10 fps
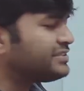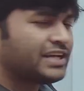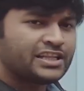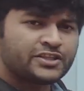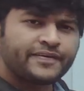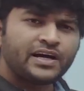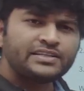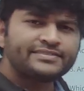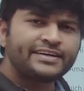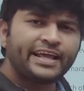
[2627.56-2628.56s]

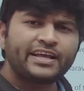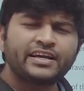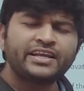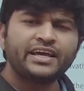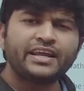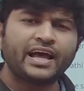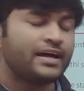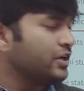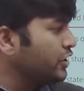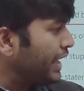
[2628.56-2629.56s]
Satvahan, the Deccan area.
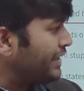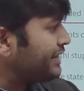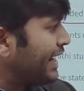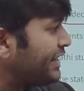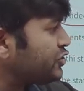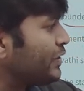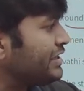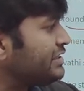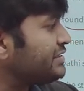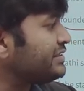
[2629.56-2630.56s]
And that is when
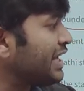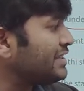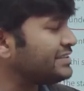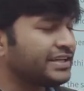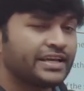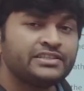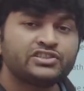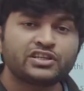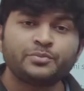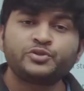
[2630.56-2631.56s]
this Nasik
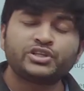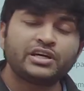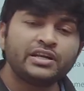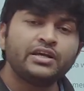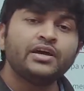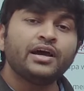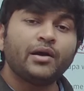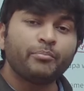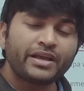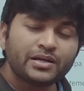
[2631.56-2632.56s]
inscription uh,
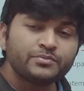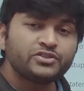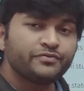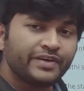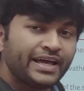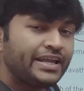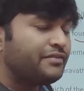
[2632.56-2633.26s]
becomes very,